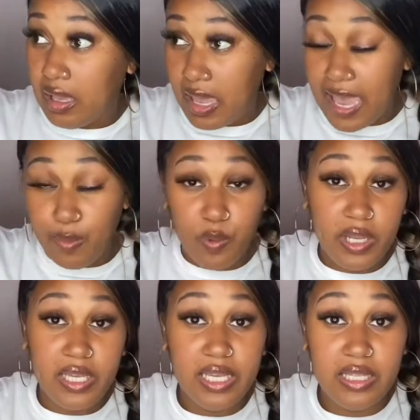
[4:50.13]
at
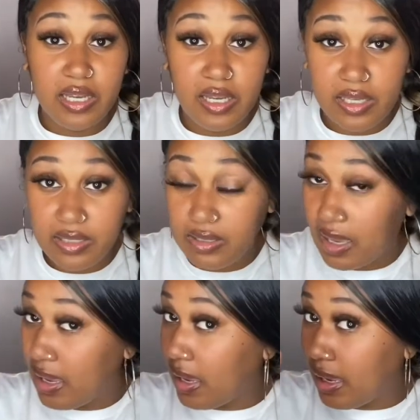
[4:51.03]
what he does,
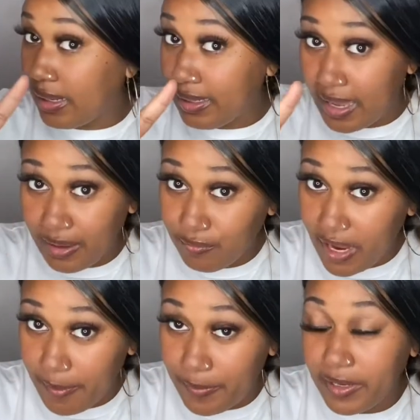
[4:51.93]
not
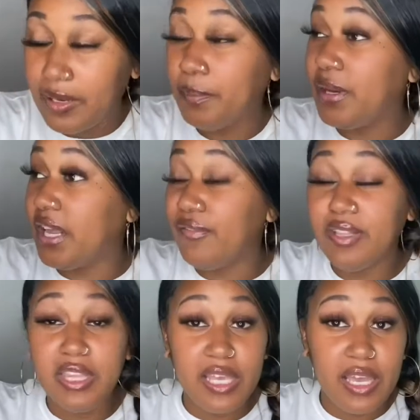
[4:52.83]
rapping, but
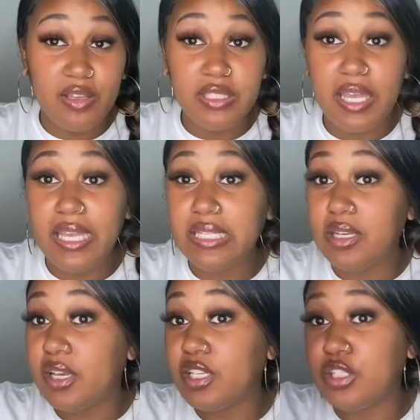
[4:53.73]
everything else that he
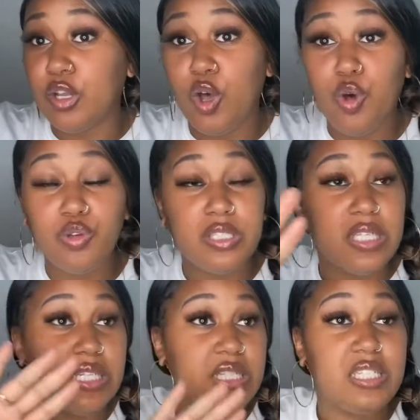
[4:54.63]
does, the
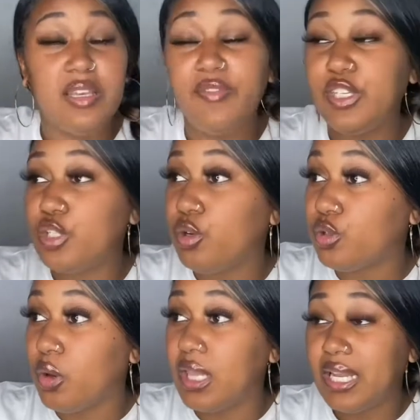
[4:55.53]
hosting, the T V shows,
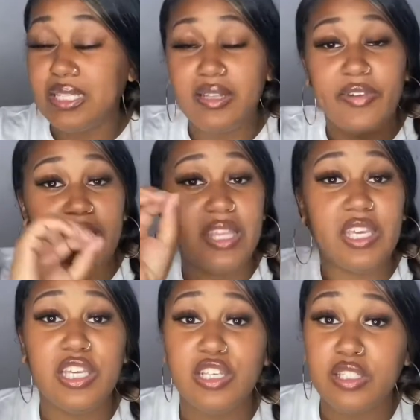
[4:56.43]
all of that stuff, I
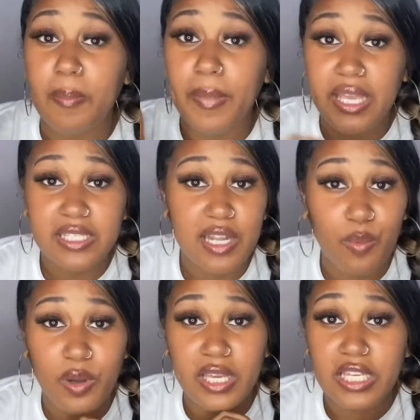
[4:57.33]
think he is amazing
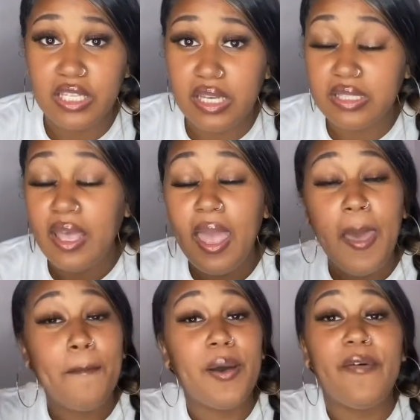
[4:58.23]
at what he does.
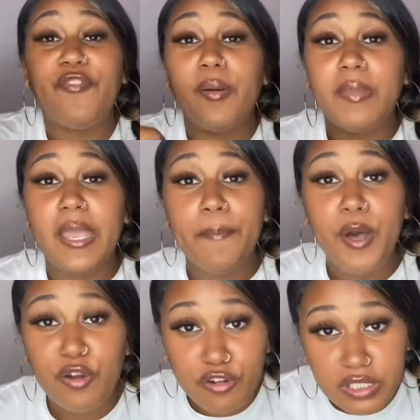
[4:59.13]
But for me
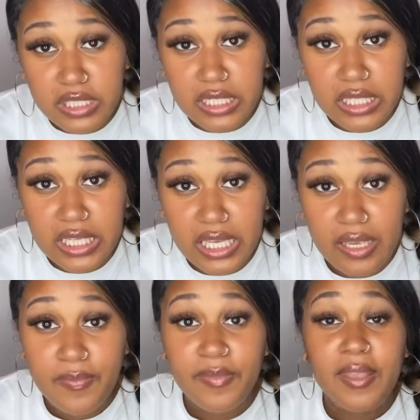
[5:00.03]

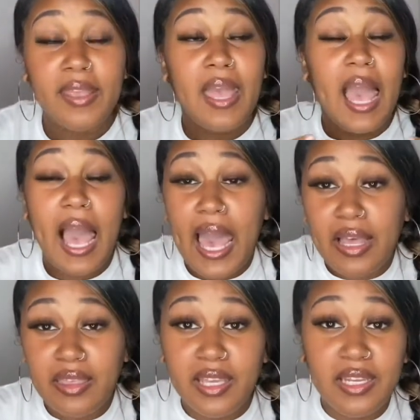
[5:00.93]
personally,
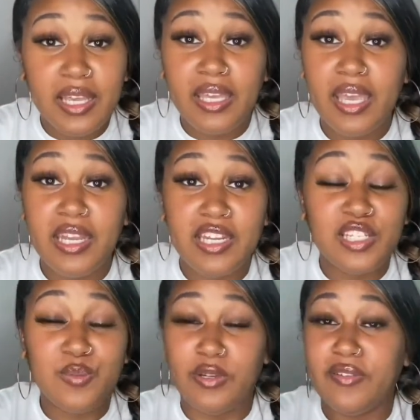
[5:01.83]
I think Nick Cannon
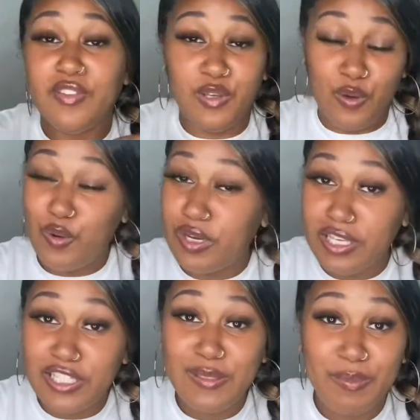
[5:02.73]
is one of the corniest